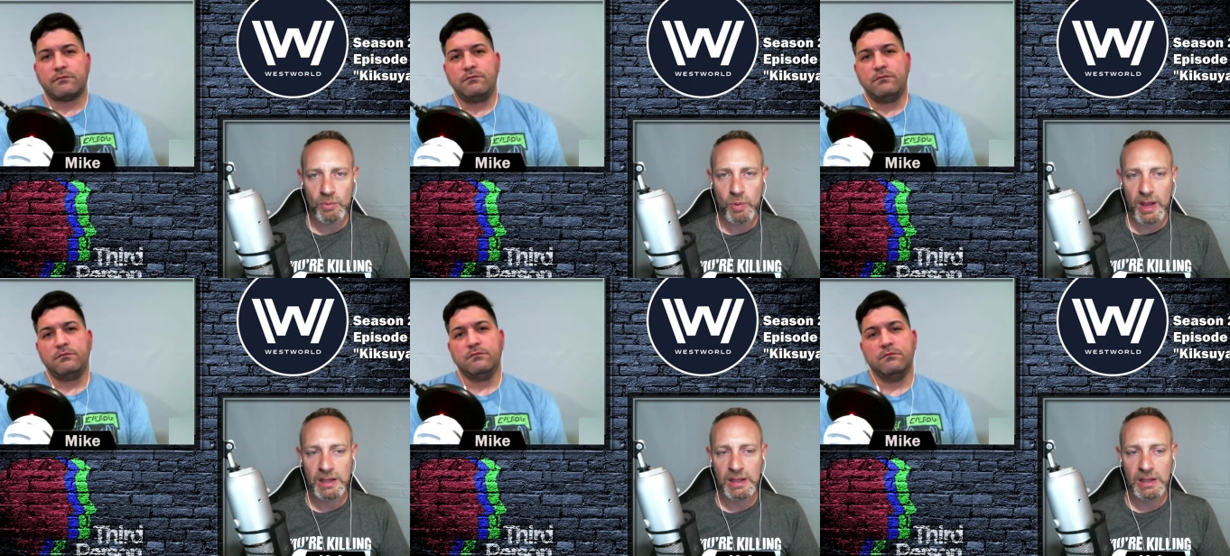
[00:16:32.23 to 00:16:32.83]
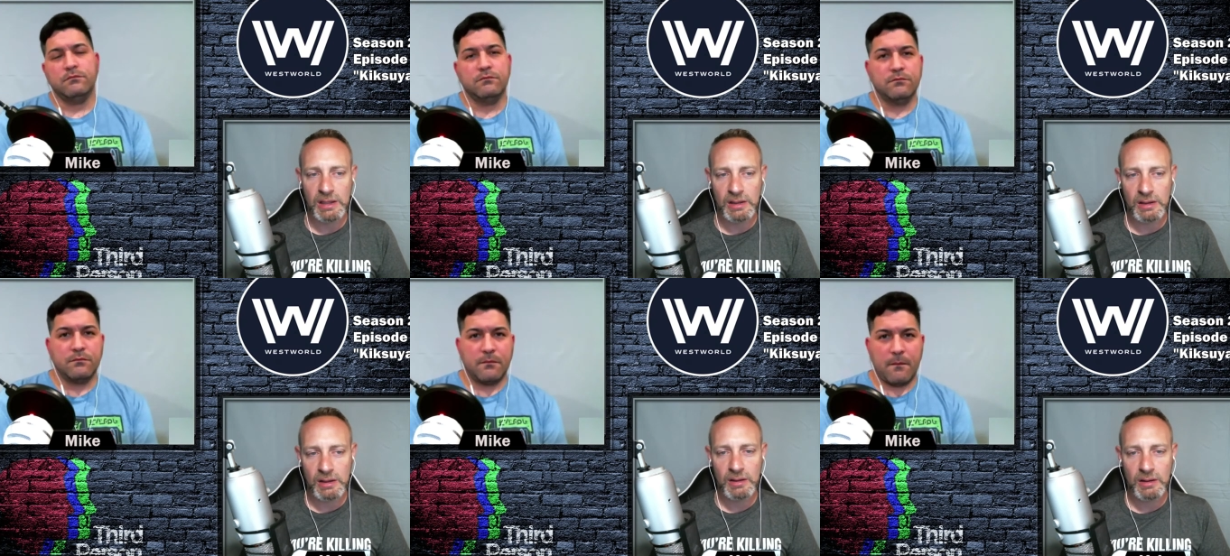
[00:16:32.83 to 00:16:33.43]
Speaker 1: when he
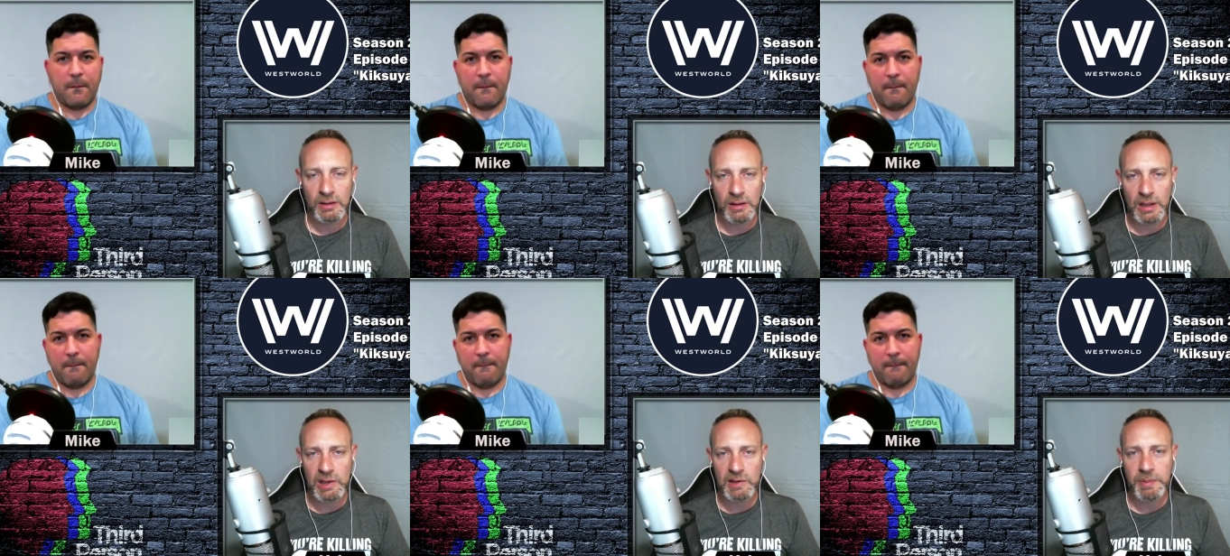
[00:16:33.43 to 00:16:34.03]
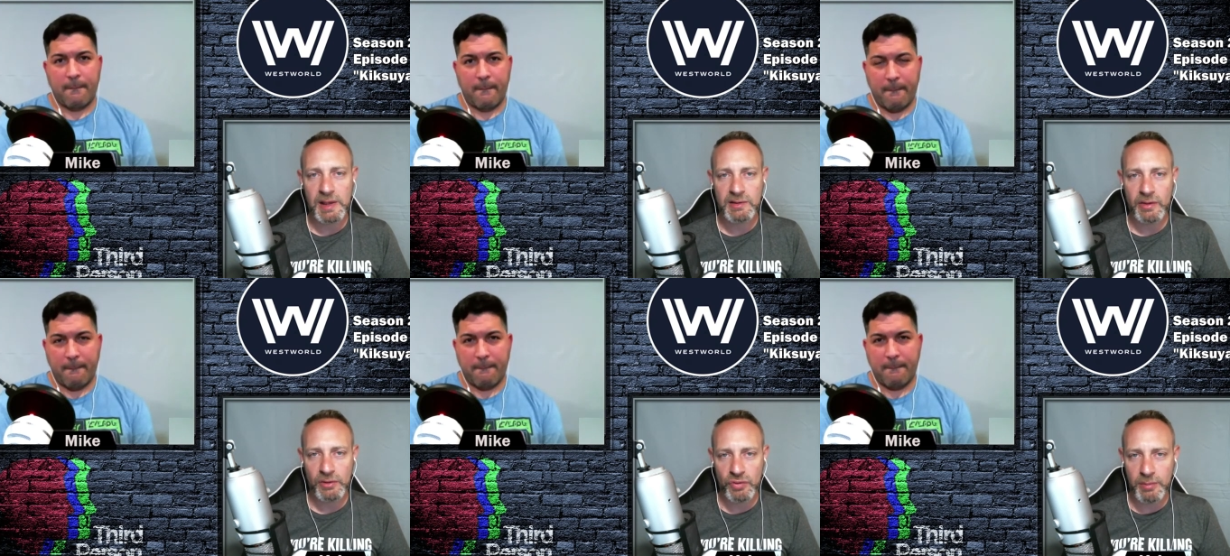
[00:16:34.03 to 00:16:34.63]
he speaks
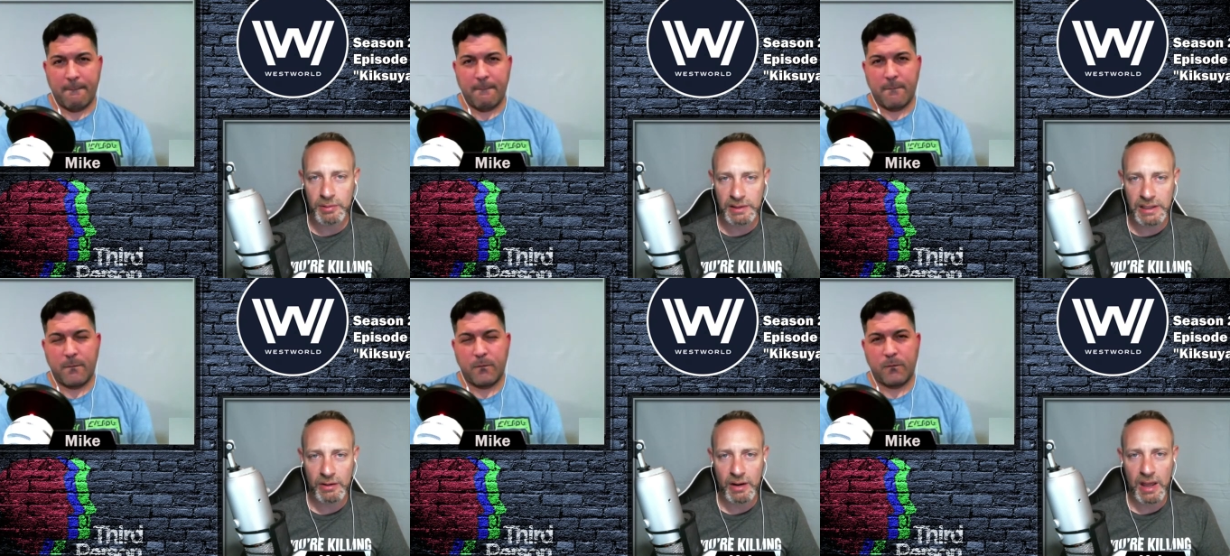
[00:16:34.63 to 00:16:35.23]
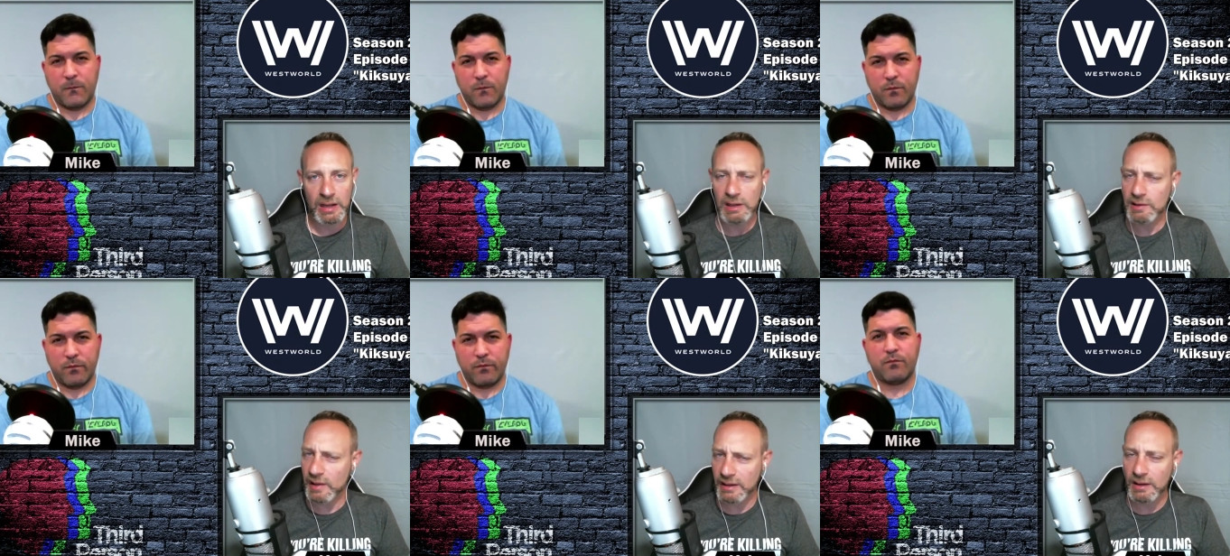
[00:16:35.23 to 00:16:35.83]
to the tribal leader and
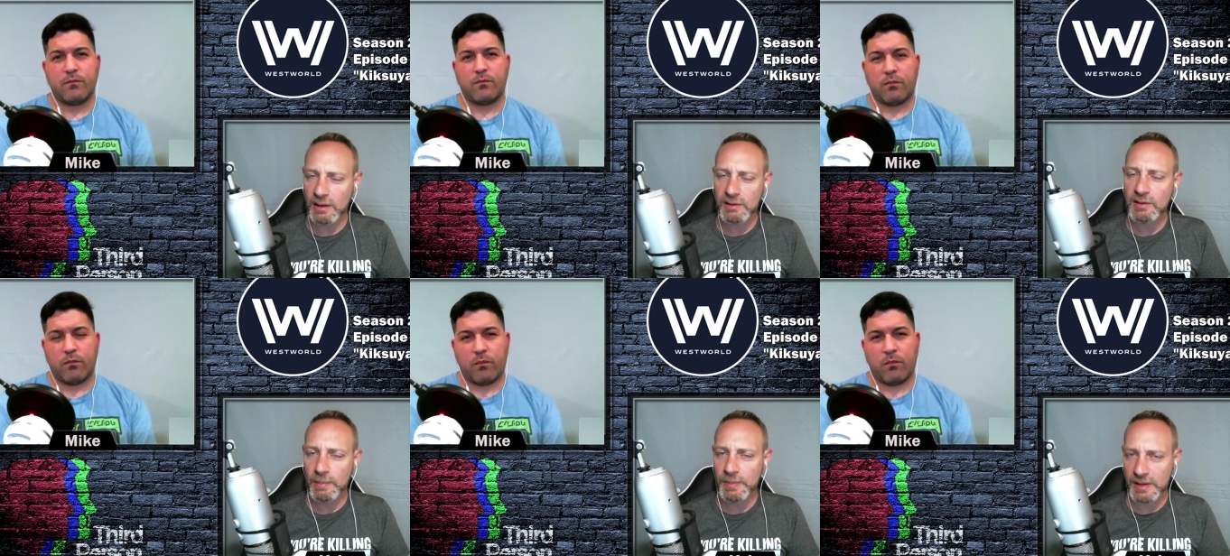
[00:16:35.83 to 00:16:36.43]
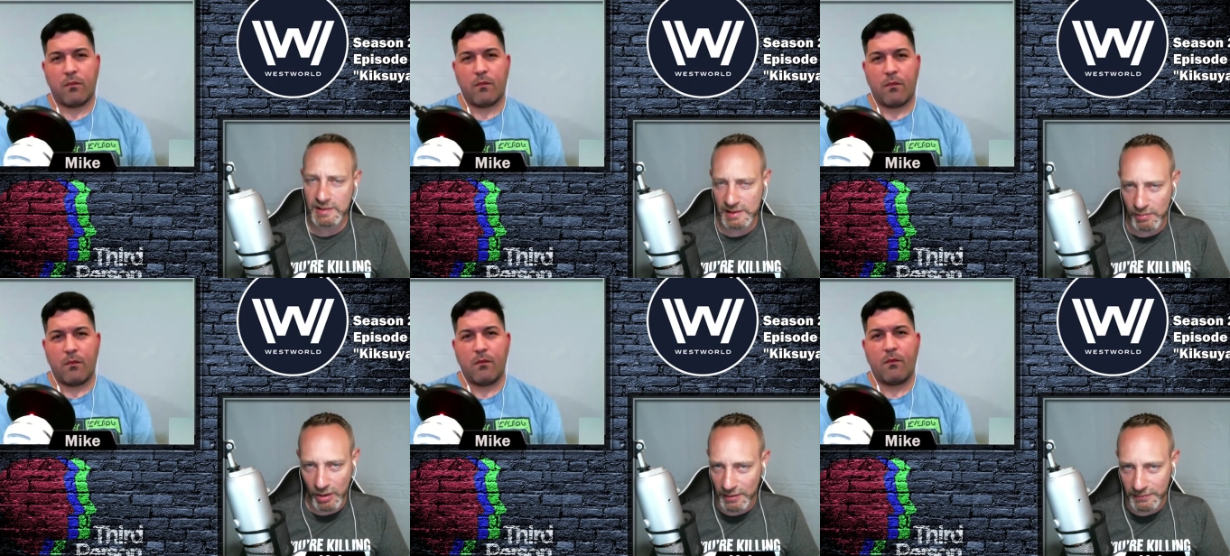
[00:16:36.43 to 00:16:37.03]
he's like, doesn't something
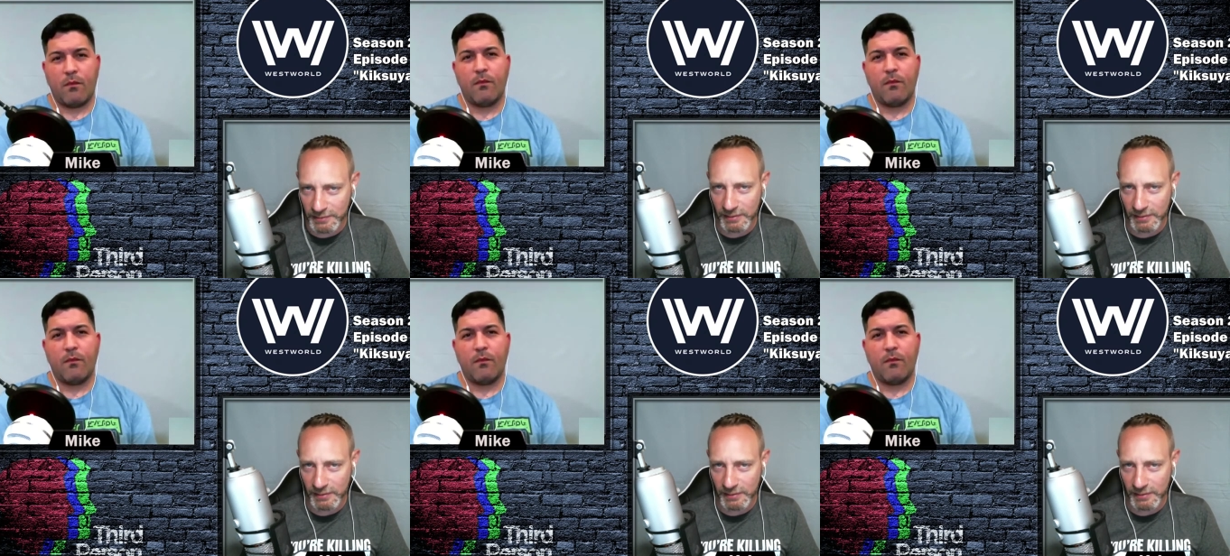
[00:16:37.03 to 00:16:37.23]
seem off?